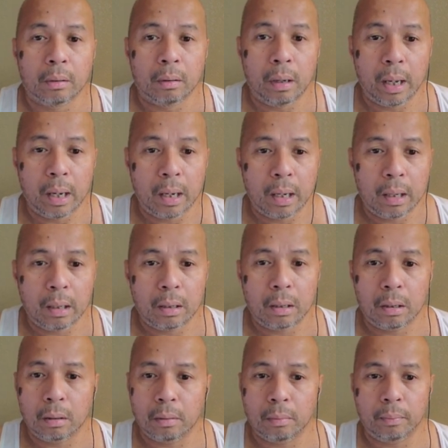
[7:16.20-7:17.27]
And
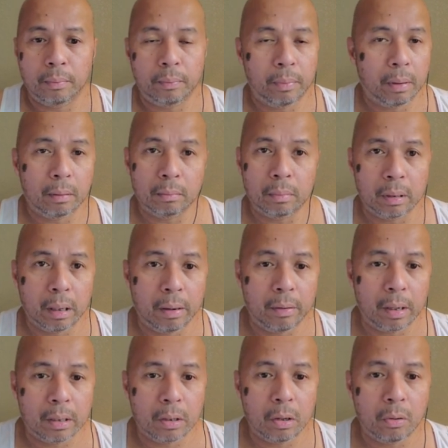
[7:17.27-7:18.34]

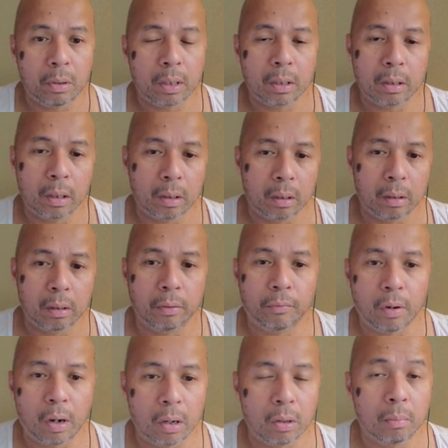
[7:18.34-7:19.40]
as you notice, the
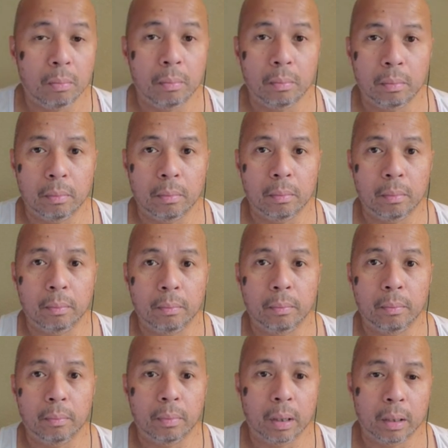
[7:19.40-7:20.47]
volume
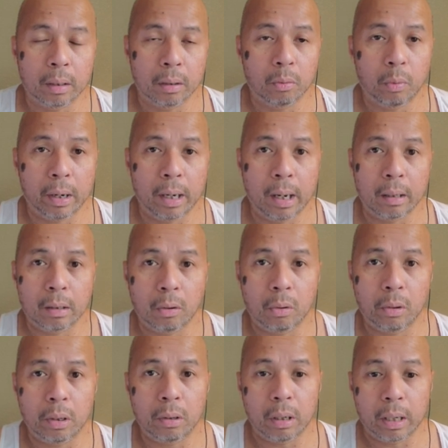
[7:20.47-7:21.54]
on the right-hand
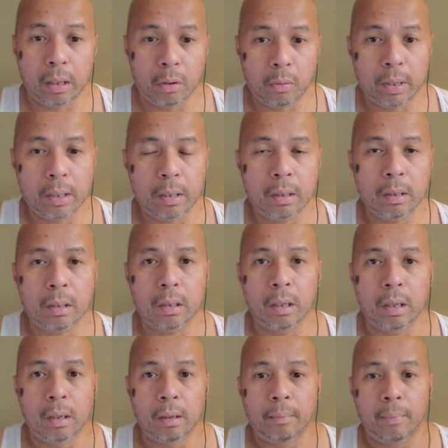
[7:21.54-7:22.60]
corner increases.
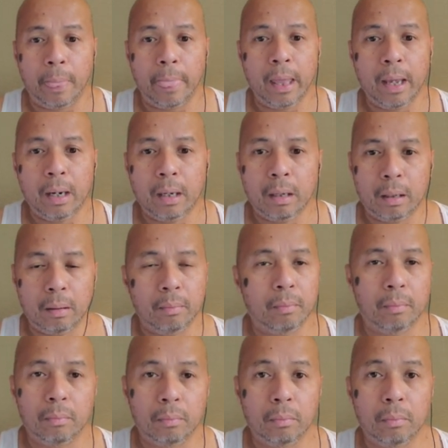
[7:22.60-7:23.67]
And
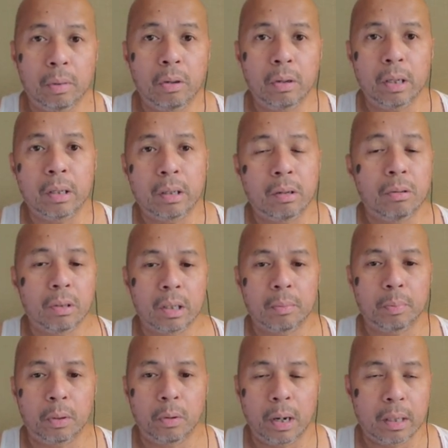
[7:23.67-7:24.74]
you could use this
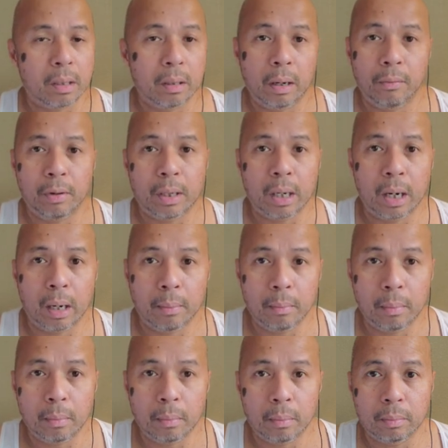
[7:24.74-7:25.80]
progression every
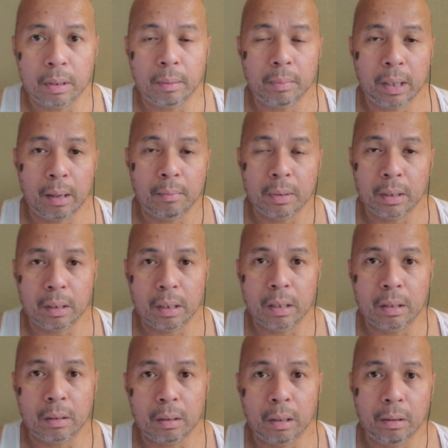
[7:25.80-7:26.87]
time. Sometimes
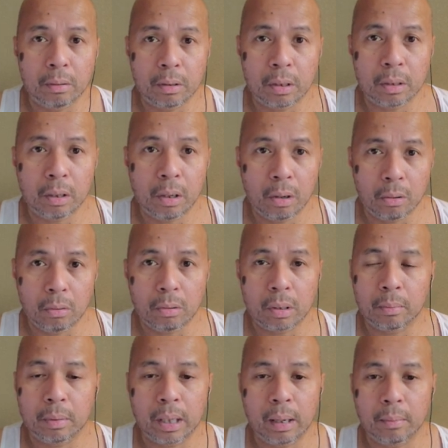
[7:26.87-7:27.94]
it's a little slow.
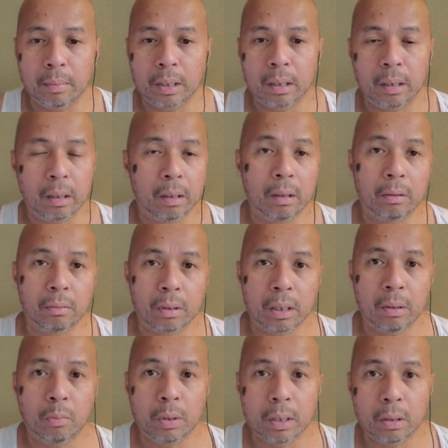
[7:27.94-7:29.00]
Sometimes you don't
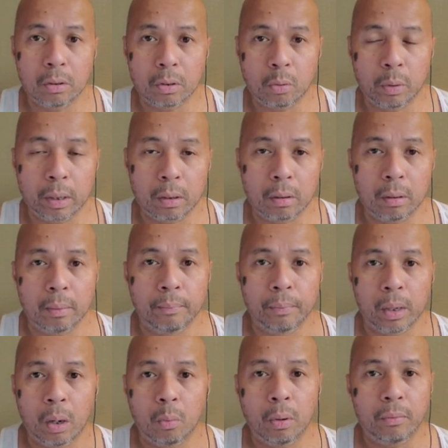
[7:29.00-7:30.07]
see results quicker.
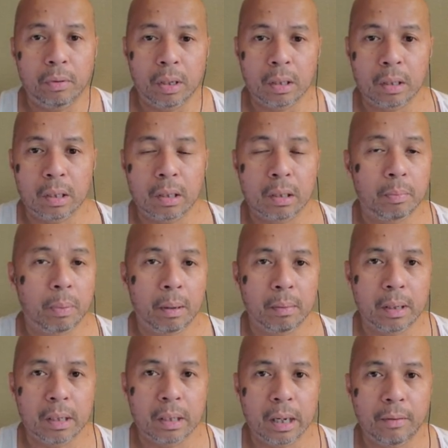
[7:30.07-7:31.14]
However, this is probably
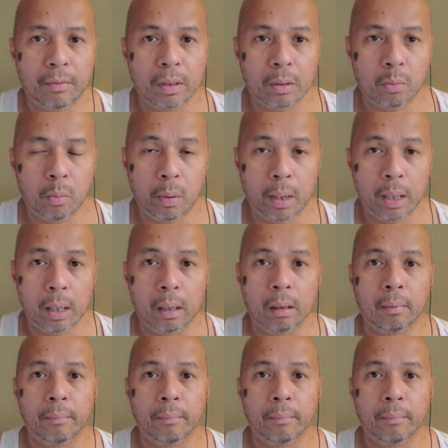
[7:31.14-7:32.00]
the safest way